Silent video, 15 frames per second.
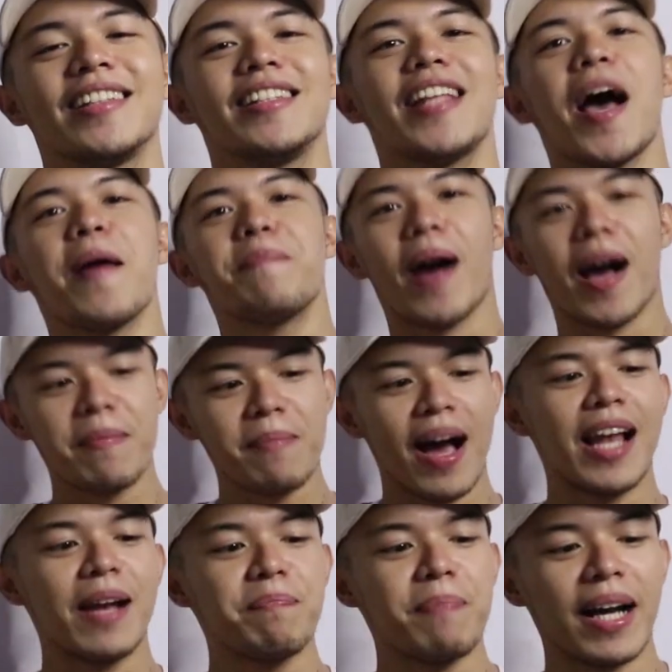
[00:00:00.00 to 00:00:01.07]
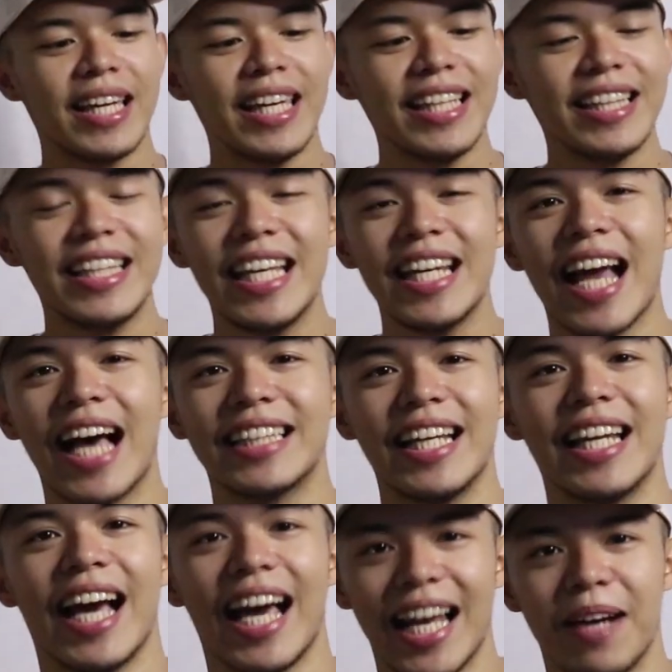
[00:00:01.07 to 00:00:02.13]
Napakamahal pag hindi
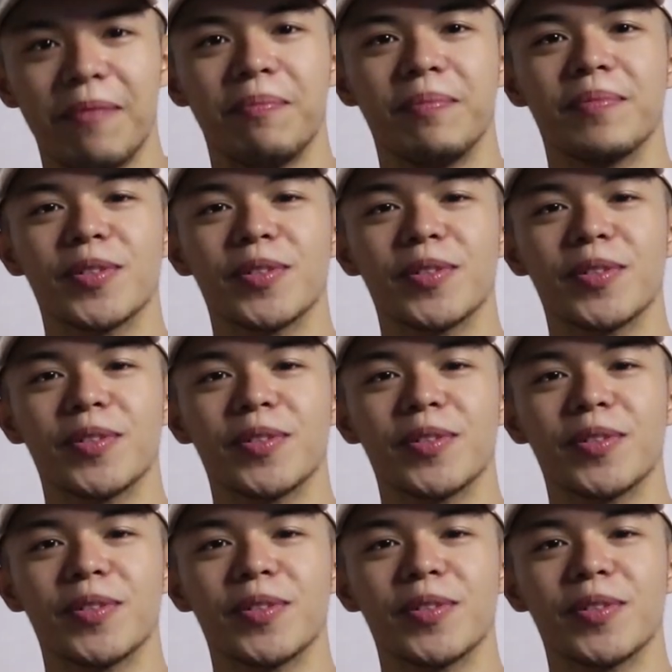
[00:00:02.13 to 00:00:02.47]
natin alam.